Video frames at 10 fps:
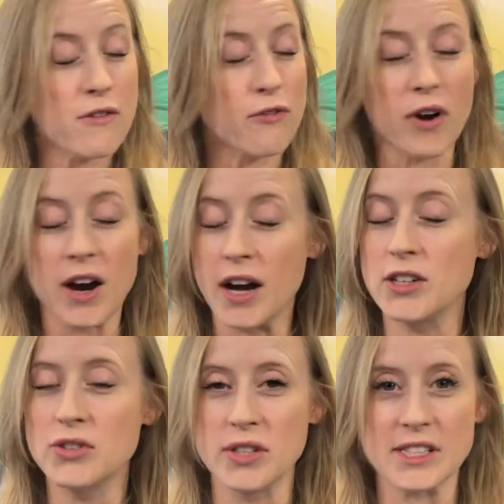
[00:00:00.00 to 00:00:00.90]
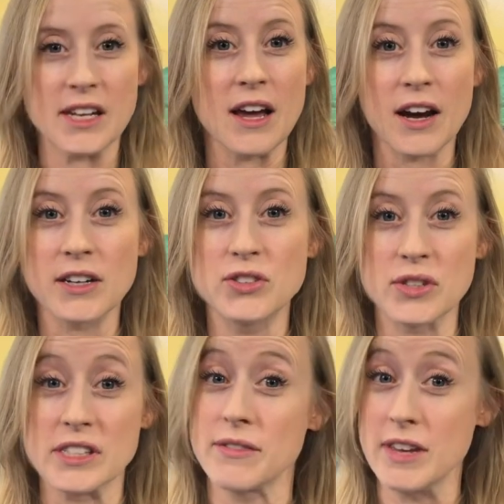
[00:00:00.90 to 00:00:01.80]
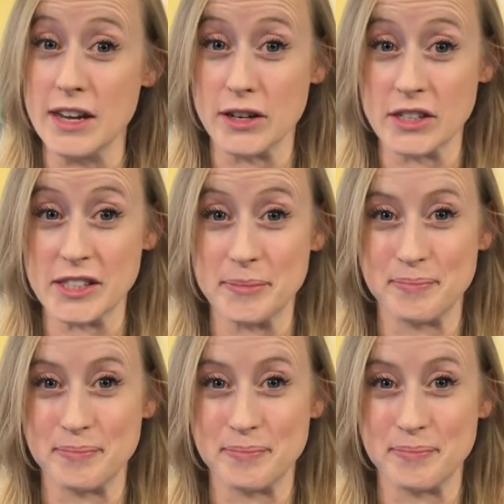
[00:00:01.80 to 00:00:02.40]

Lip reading: hundreds and hundreds of years.